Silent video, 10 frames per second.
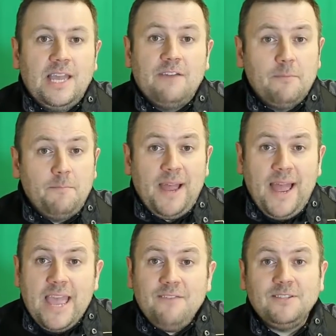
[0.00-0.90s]
If it
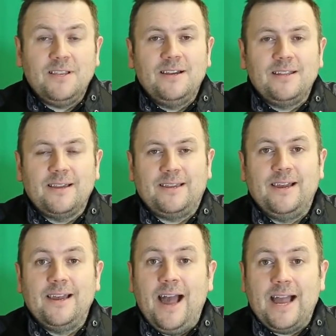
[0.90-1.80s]
behaves like
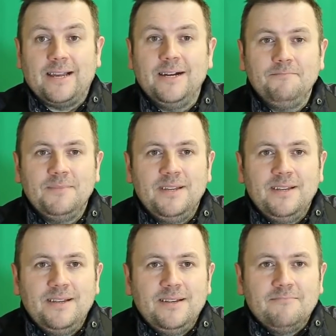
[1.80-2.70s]
a hacker,
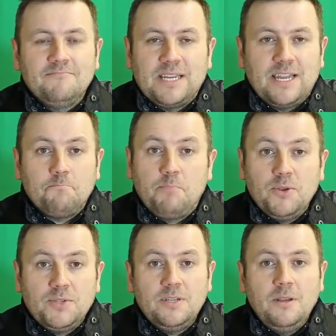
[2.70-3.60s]
they get
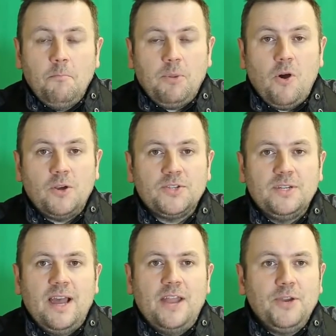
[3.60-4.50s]
booted, blocked,
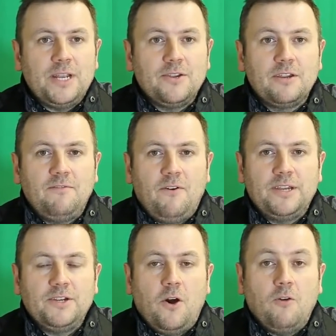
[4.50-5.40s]
and you get
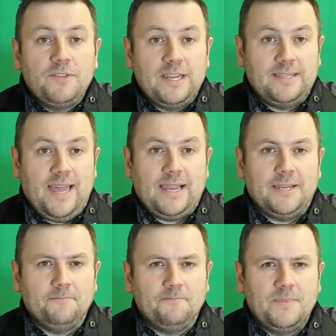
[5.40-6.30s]
notified of the attack.
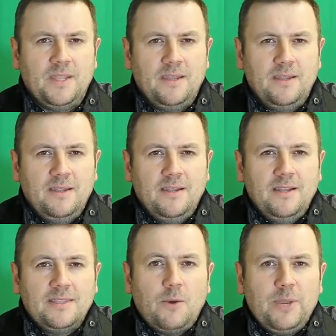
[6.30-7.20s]

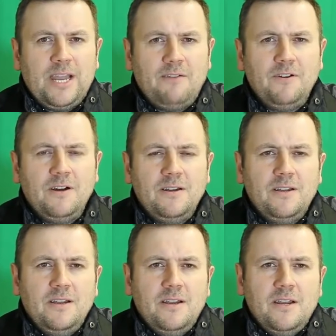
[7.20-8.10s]
Now we cover
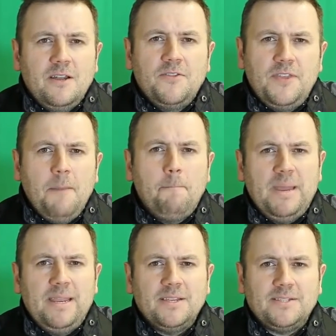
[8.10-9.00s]
the
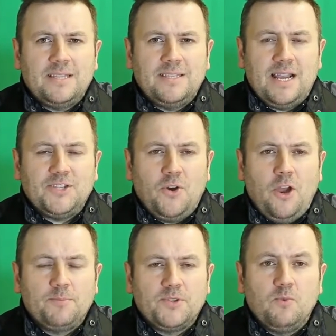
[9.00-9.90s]
biggest attack
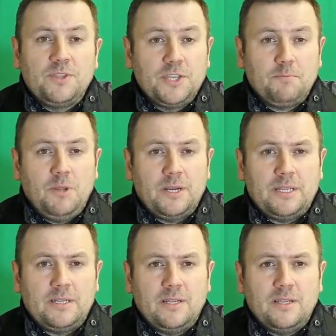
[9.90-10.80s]
types with this
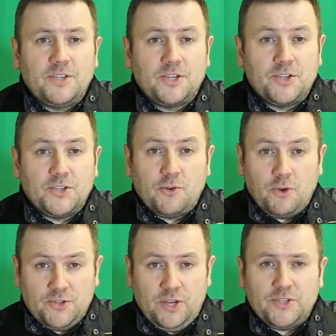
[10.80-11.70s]
plugin, such as
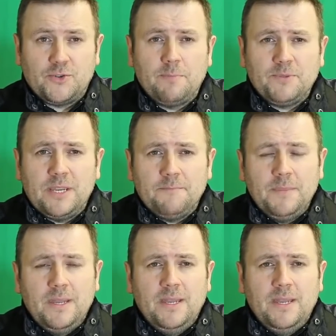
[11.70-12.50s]
cross-site scripting,